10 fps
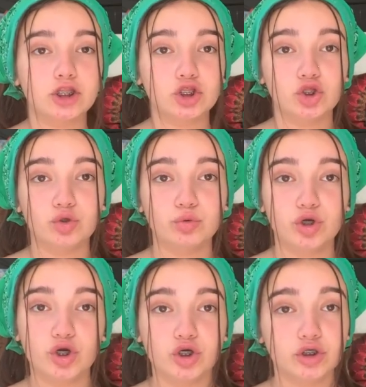you
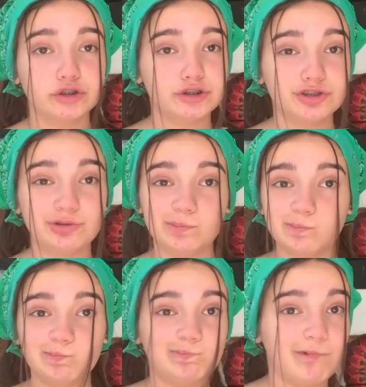could
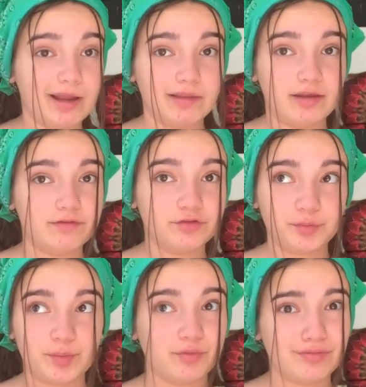rake leaves for
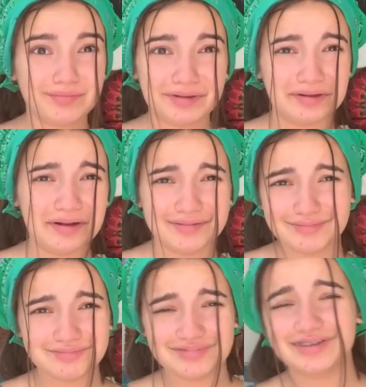people. I
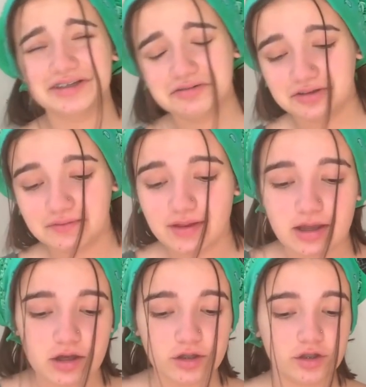don't know.
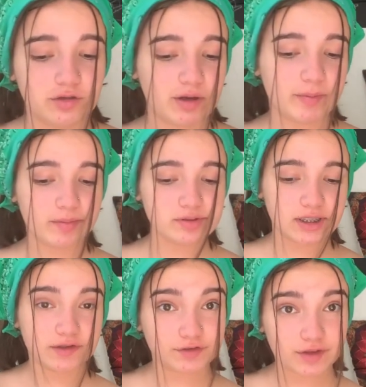You could rake people's
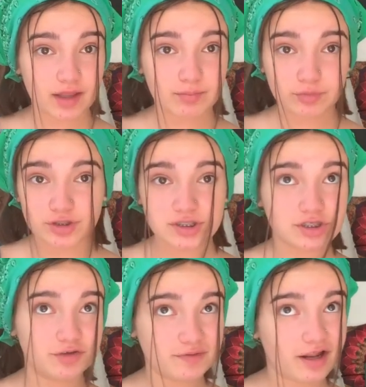leaves for them, which is
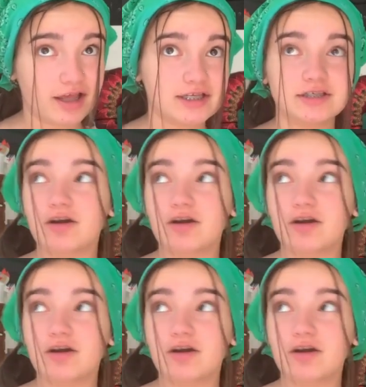super nice.